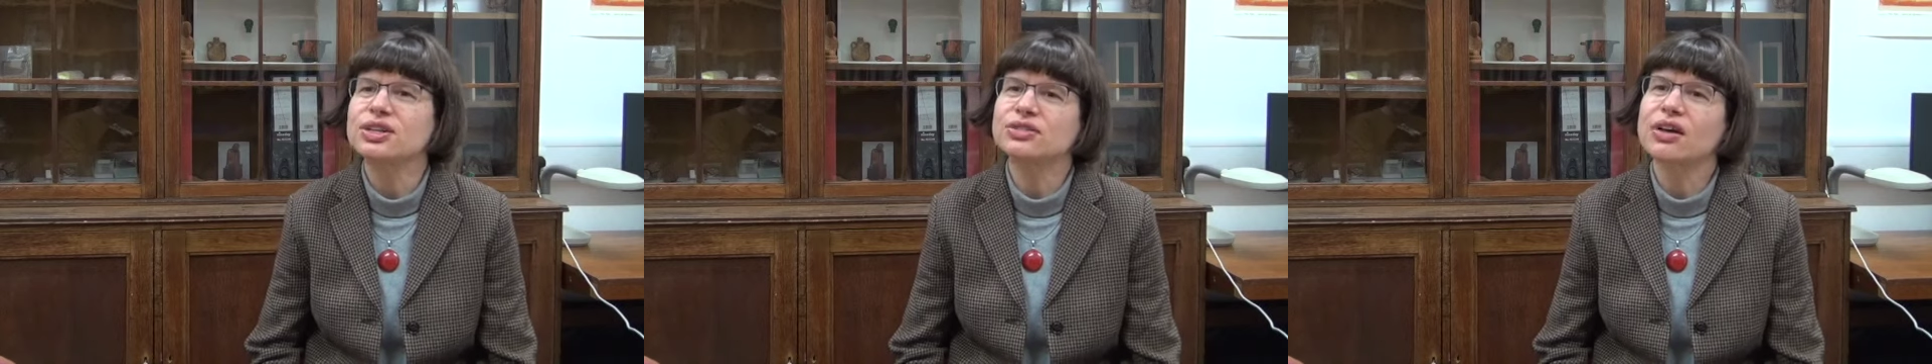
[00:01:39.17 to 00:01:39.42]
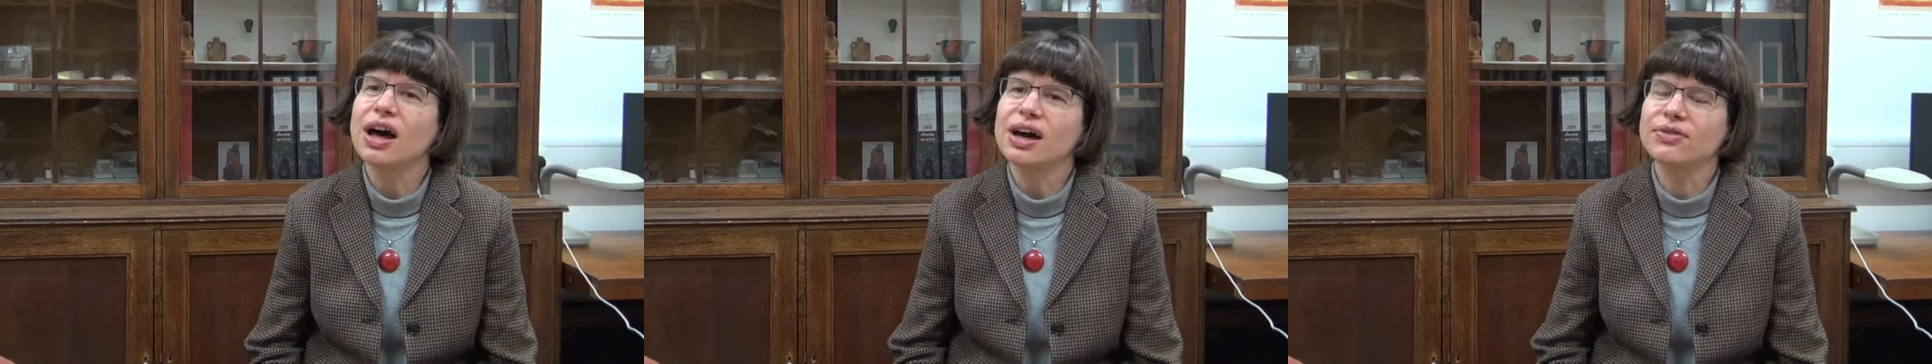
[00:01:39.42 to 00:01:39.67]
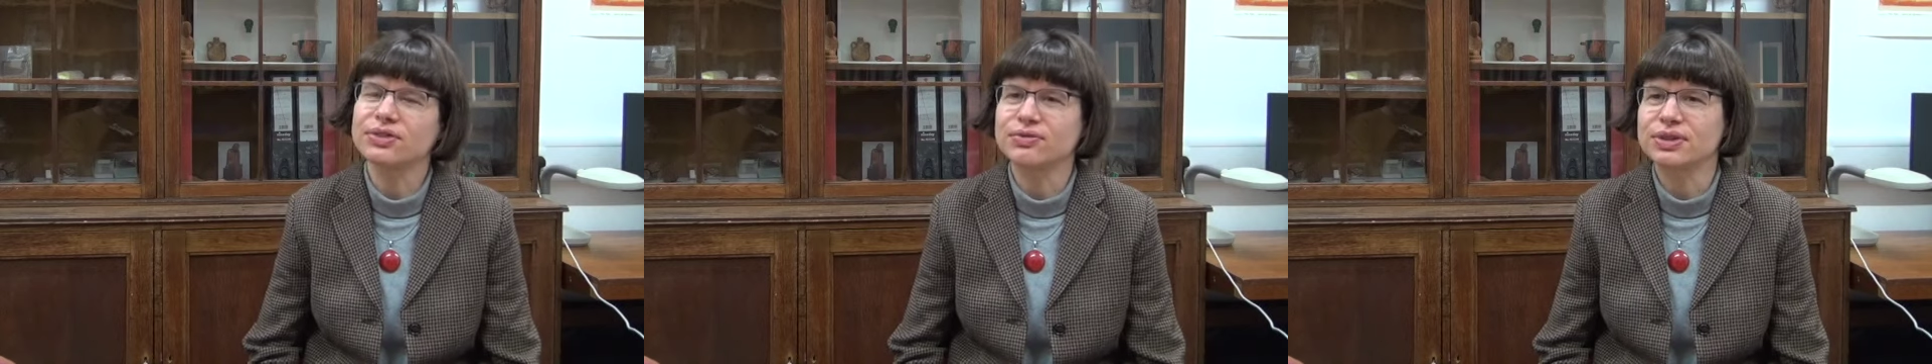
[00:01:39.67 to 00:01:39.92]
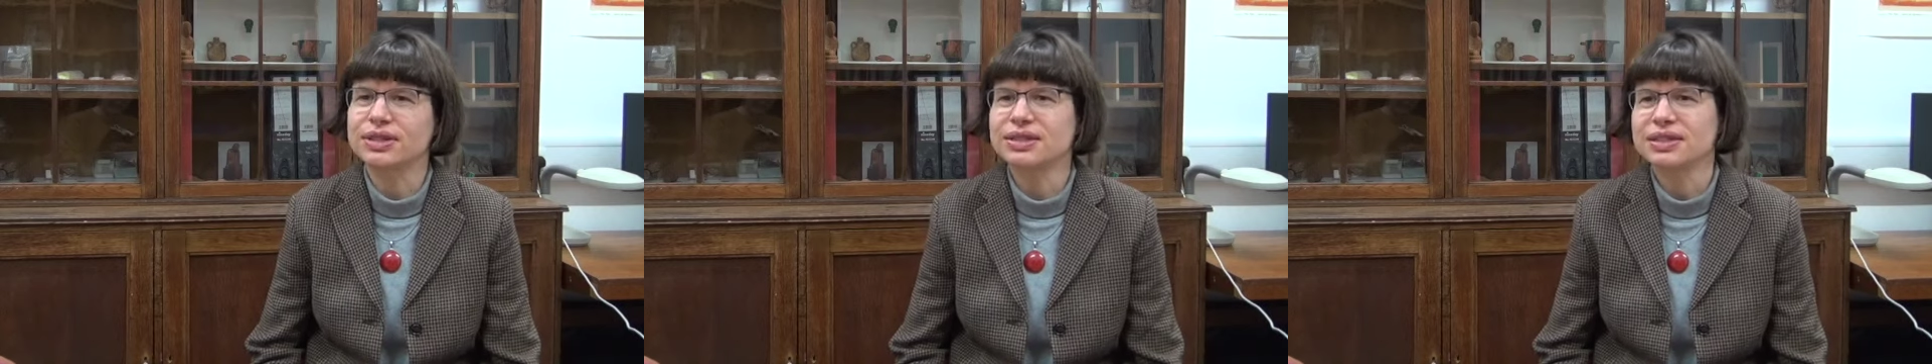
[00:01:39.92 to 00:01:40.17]
So
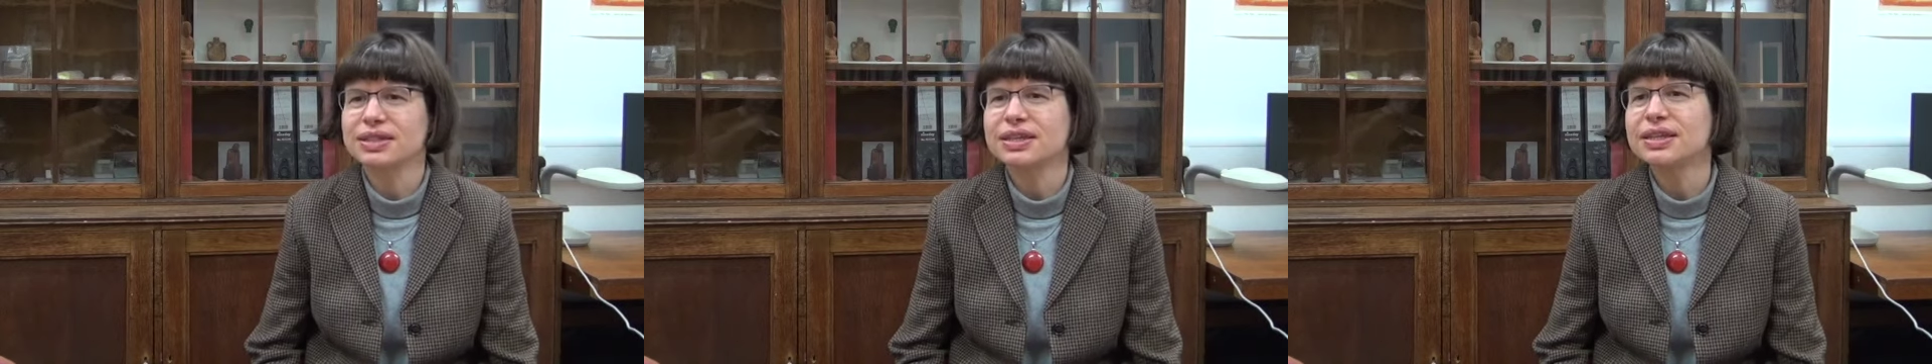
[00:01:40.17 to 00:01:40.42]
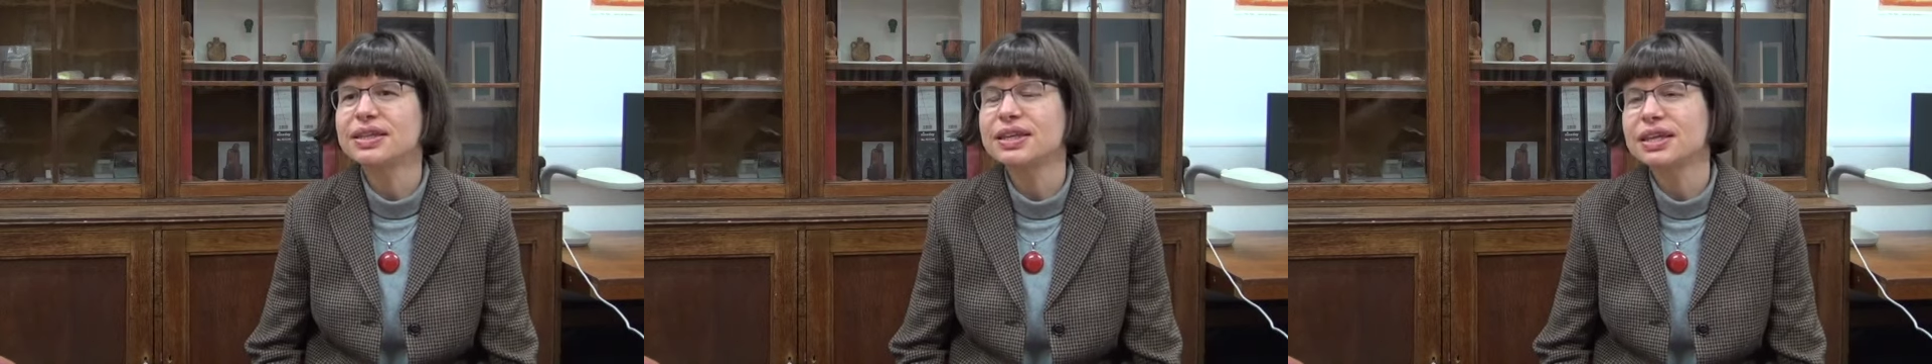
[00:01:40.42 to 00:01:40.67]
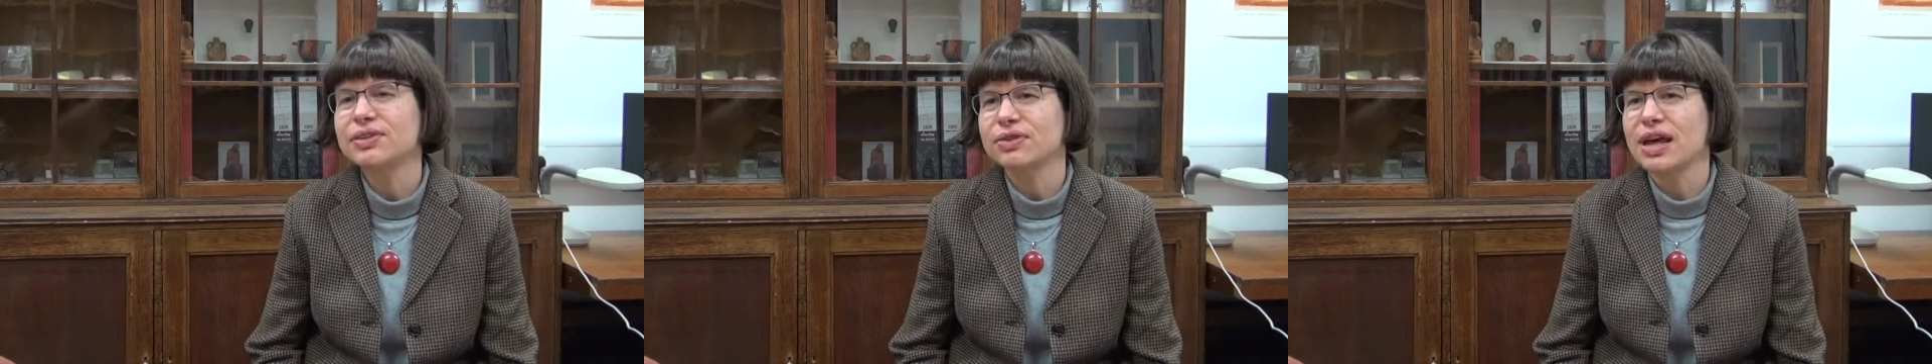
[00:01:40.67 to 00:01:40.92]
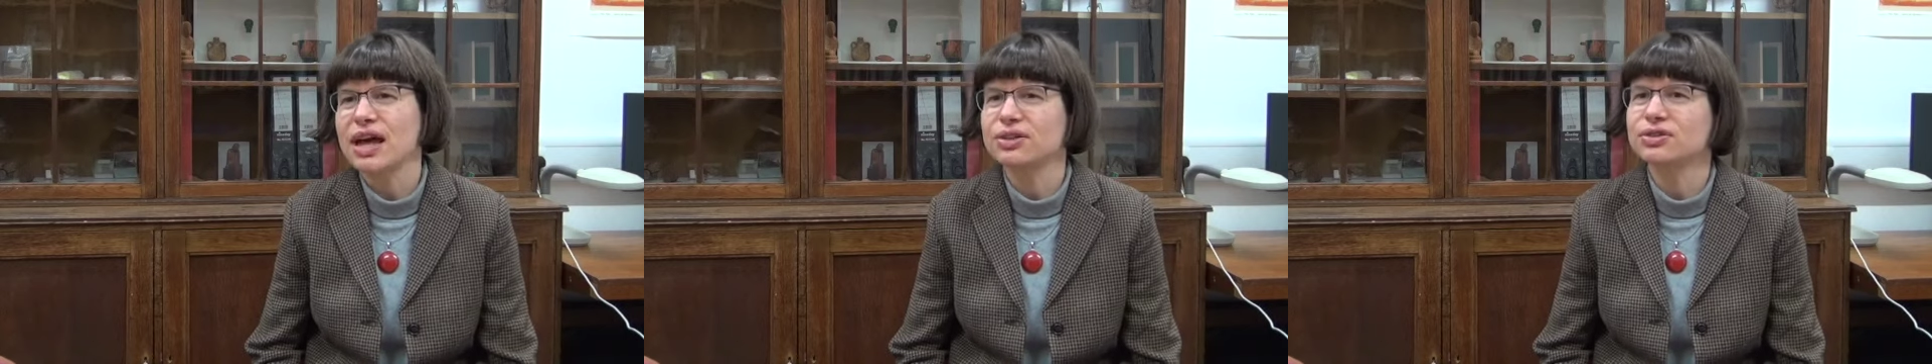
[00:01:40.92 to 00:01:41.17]
afterwards, he
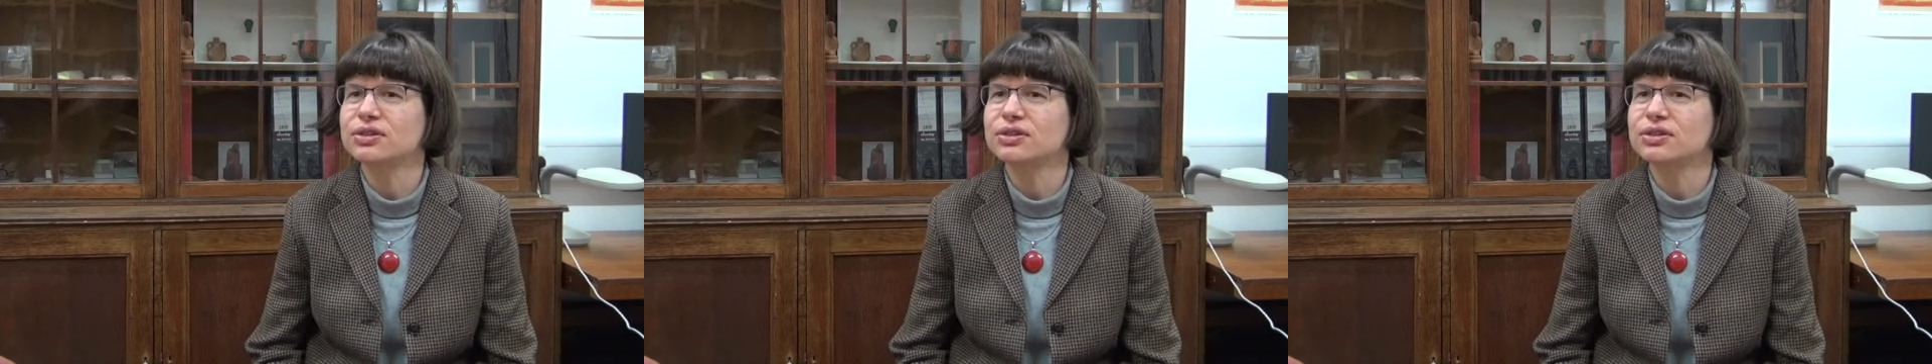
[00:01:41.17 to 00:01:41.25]
even had